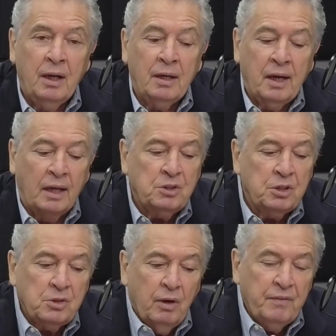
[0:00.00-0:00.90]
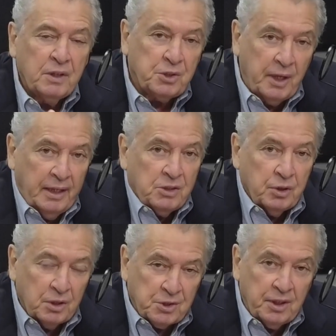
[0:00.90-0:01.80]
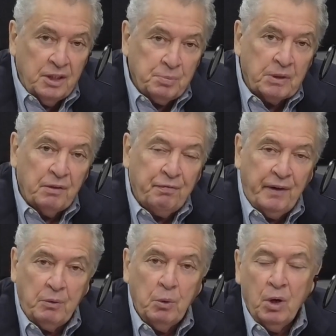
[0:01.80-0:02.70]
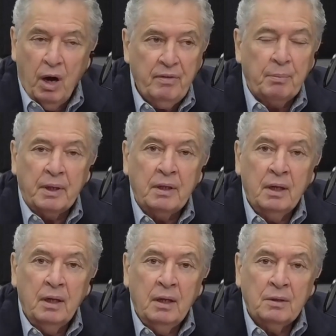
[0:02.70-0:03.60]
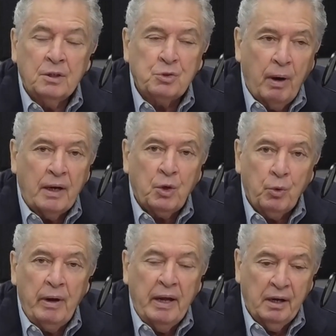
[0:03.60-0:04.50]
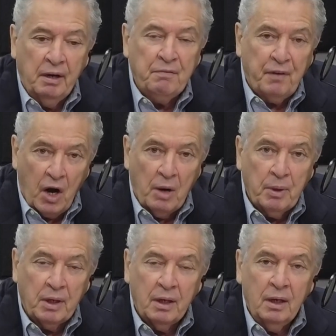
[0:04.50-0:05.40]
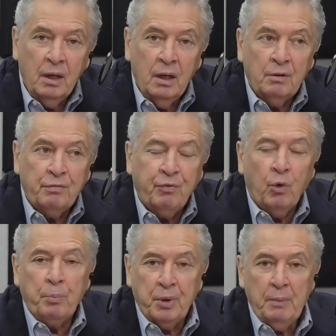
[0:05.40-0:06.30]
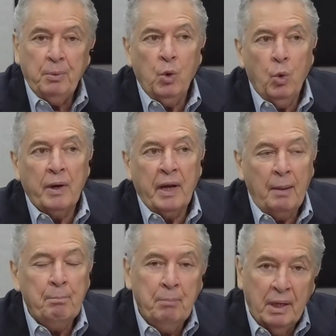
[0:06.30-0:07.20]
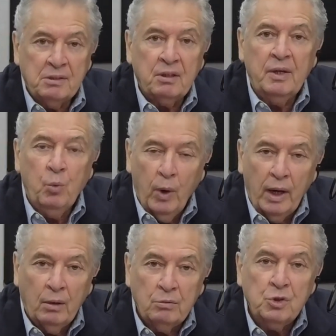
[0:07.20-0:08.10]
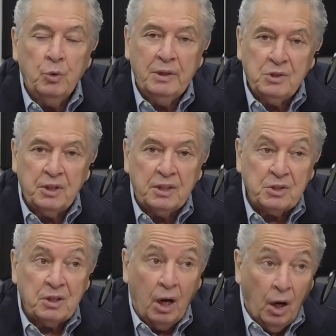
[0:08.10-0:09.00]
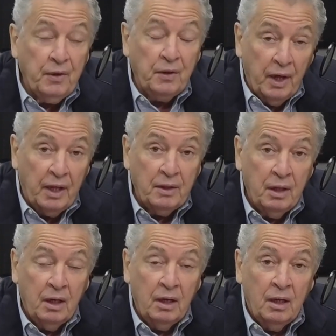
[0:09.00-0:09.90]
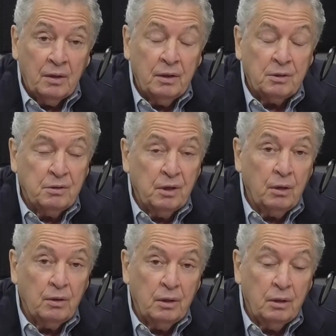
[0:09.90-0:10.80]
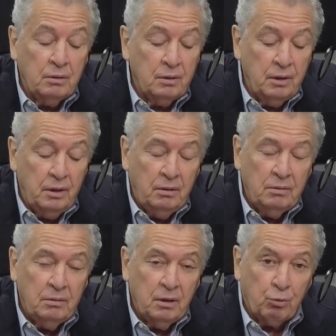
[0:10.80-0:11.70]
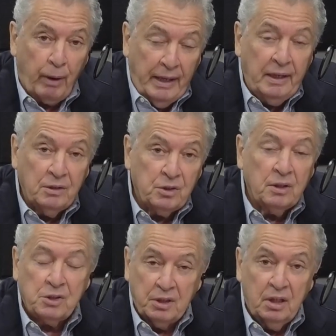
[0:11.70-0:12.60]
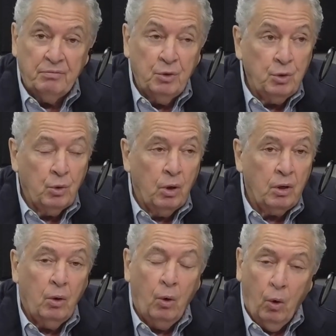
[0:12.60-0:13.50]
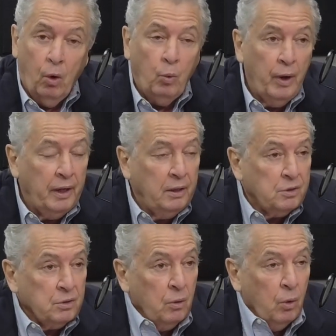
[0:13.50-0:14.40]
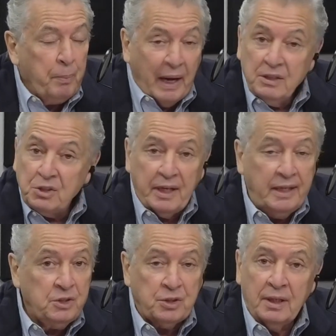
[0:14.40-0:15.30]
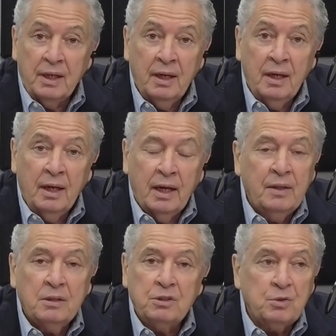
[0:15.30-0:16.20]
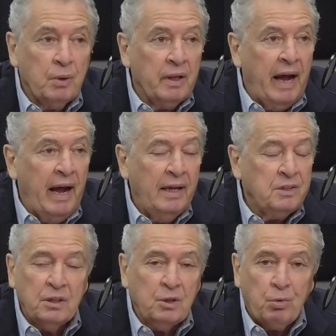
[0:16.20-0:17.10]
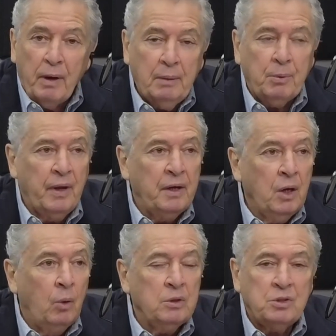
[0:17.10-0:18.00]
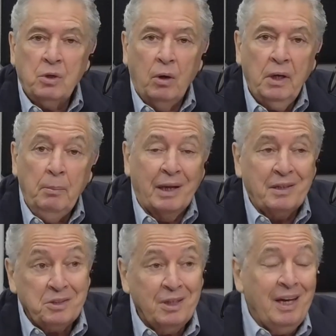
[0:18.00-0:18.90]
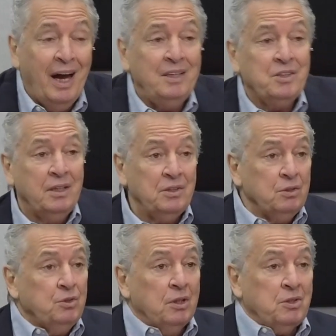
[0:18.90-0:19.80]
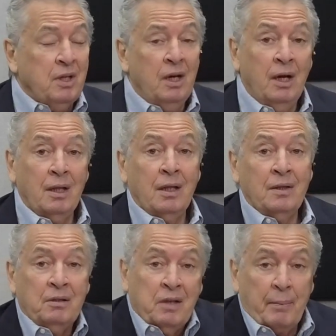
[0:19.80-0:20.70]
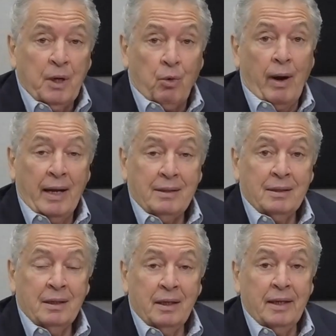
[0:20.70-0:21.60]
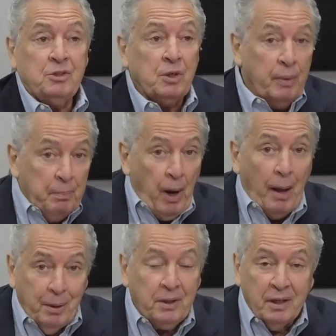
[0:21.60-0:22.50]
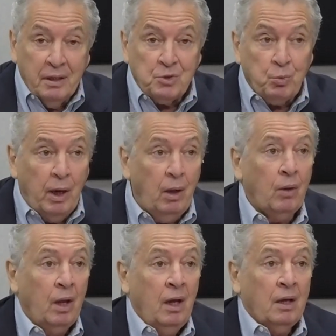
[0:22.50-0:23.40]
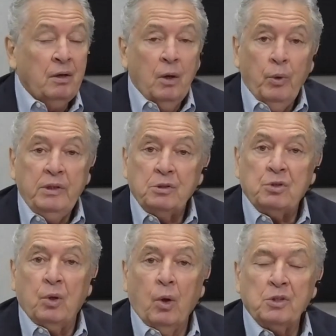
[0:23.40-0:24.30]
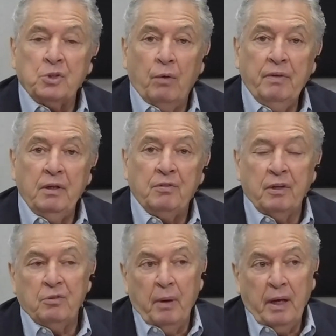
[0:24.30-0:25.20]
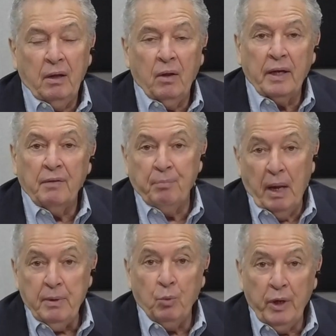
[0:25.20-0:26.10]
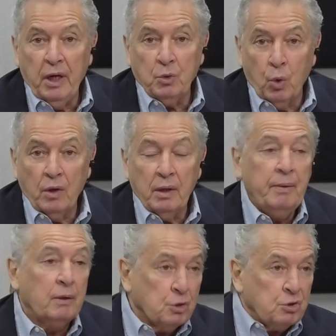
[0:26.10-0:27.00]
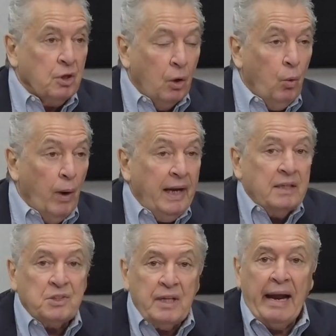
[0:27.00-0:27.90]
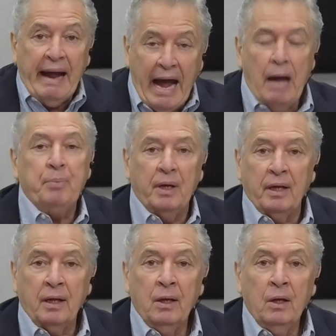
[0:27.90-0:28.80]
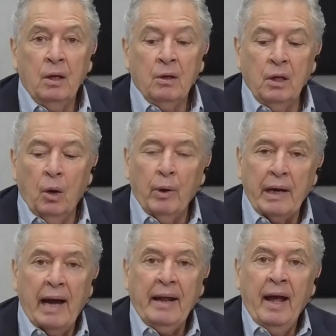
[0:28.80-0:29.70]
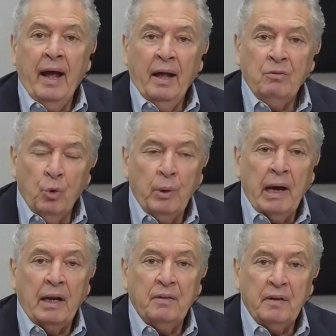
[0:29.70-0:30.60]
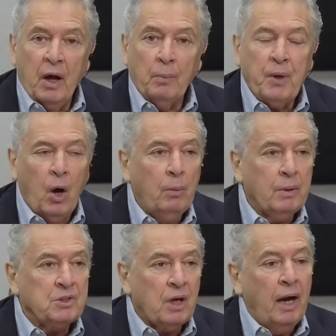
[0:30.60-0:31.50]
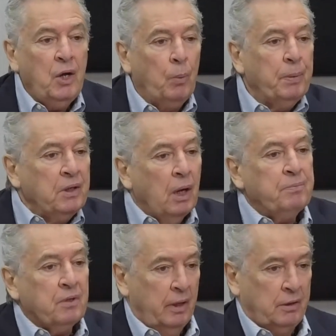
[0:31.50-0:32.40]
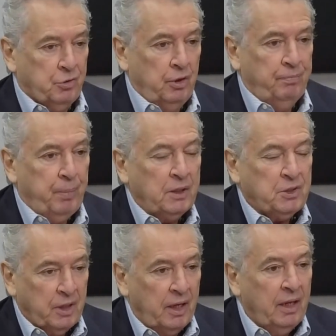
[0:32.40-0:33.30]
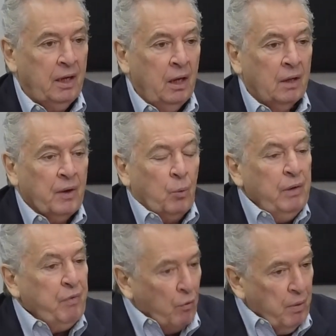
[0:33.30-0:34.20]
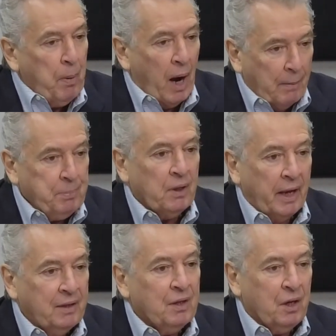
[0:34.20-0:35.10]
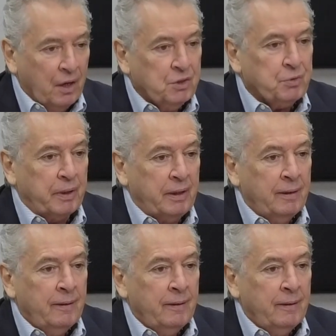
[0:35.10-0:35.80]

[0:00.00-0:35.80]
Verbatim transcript: not just of the states or the cities, but the federal government to try to create an environment for people who are not mentally well to exist other than the, the, the, the, the gratings in the city of New York, hallways, or Penn Station. And this is really, it's incredible that no one's talking about this. And guys, it isn't just the Democrat it's the Republican as well. You know, we just gloss over these things, making like if maybe we ignore them, they'll just go away. It's not happening. You know, we're not doing anything to help the homeless. I opened up today, Chief, by saying that we've overpopulated the country.